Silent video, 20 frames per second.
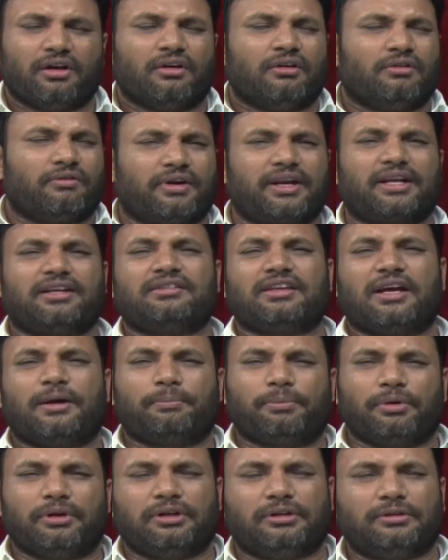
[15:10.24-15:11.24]
For
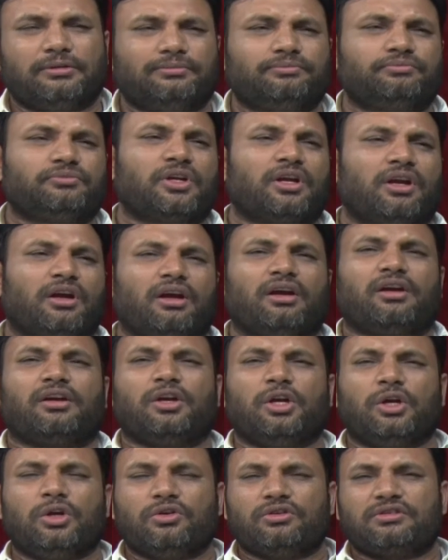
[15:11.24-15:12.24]
example,
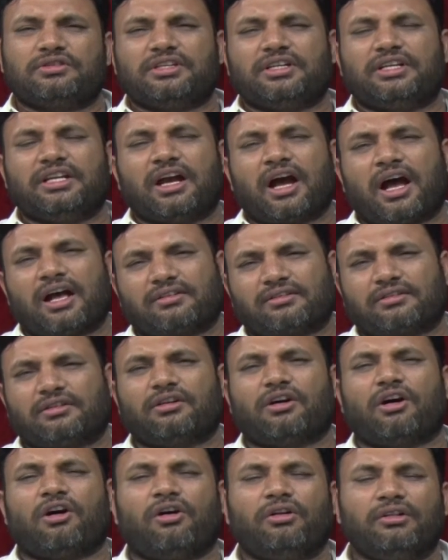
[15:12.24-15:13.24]
university asked
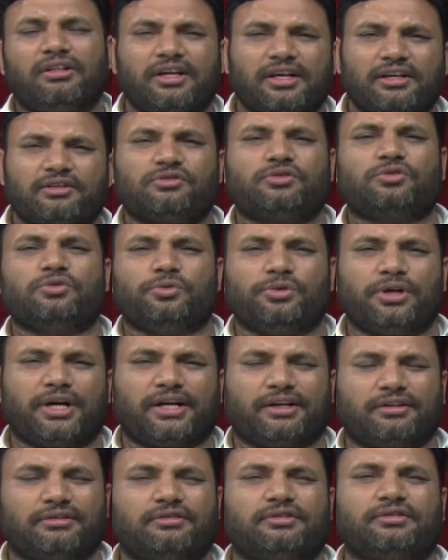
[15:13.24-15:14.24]
all their
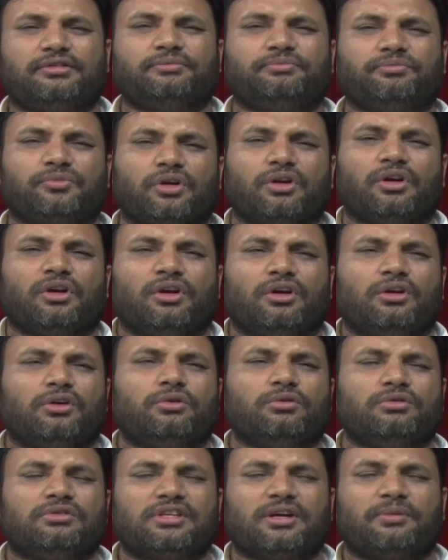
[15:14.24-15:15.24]
students
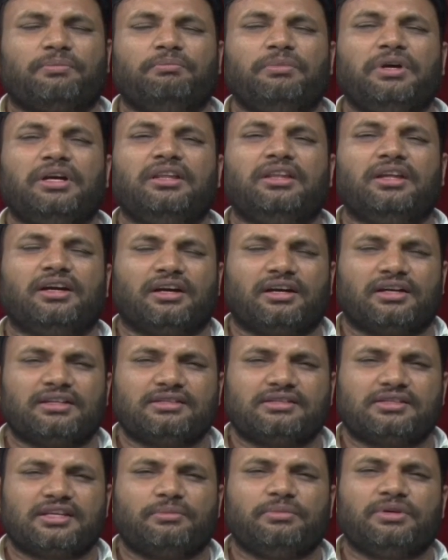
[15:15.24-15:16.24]
to submit the
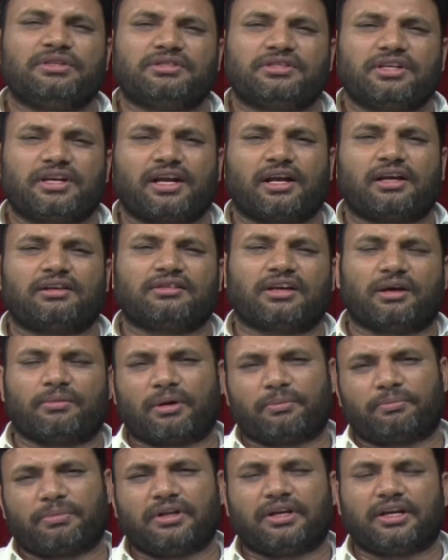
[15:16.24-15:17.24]
semester exam
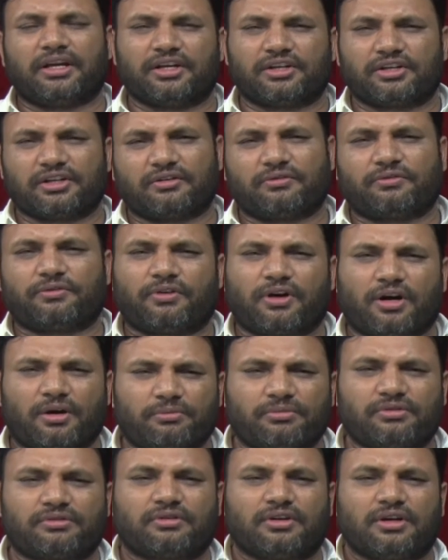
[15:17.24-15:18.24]
application
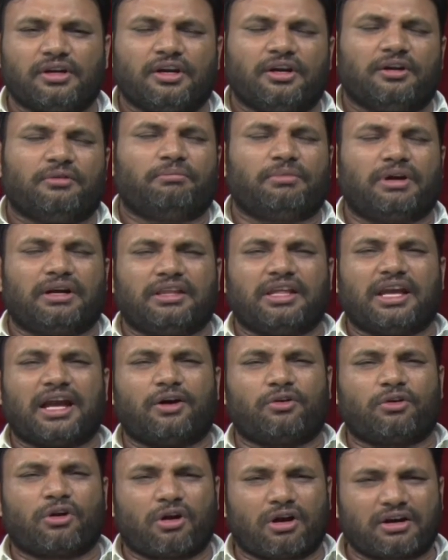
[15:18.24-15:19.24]
forms but they
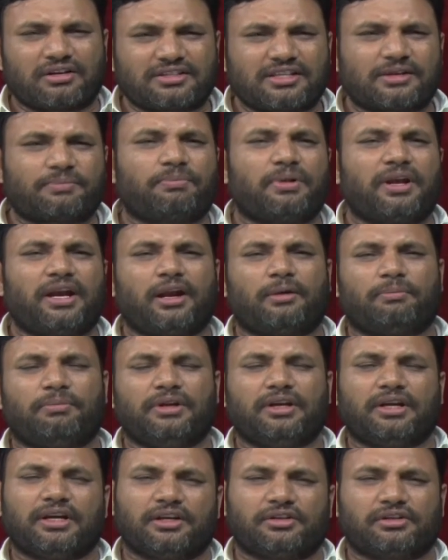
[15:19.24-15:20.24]
have not supplied
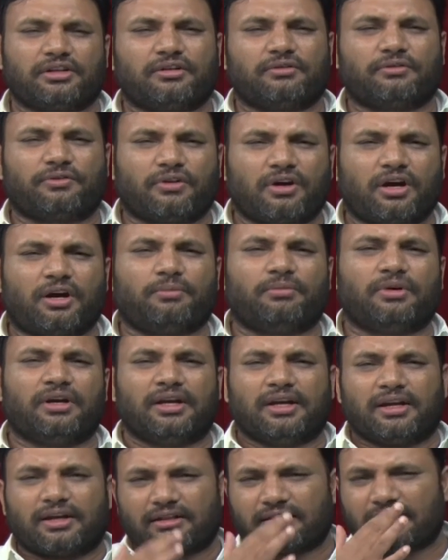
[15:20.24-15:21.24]
application form
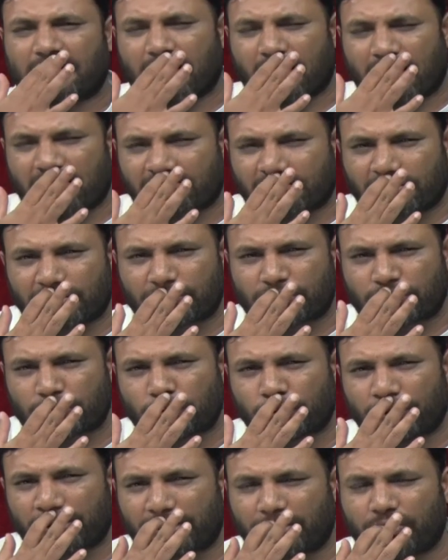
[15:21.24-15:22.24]
they asked
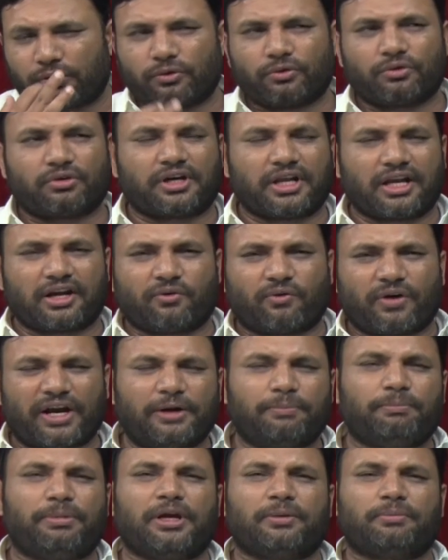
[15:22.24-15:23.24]
student to take
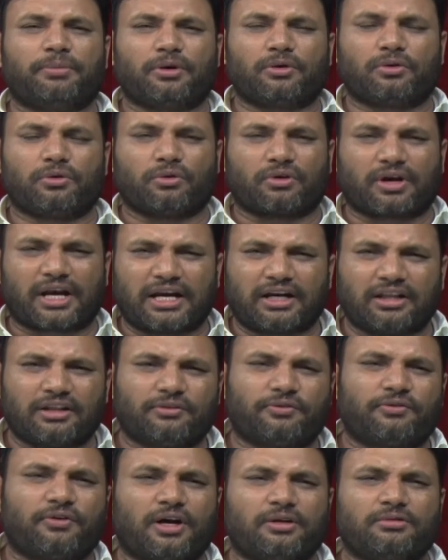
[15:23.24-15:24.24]
white paper to write the
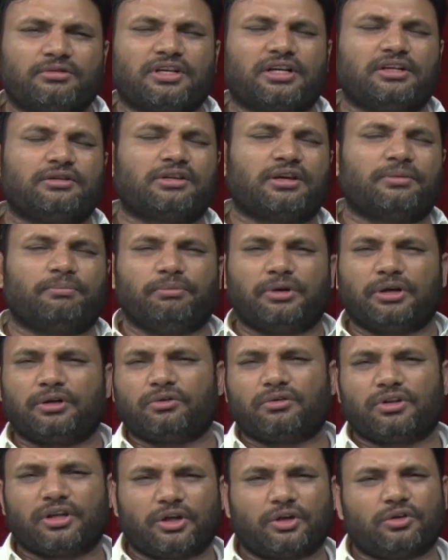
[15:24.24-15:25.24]
forms and submit
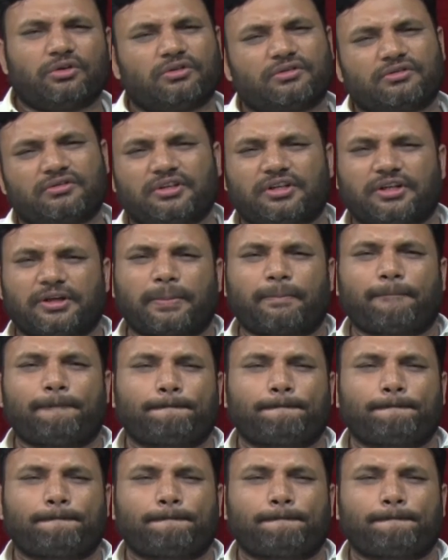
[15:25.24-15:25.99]
to the university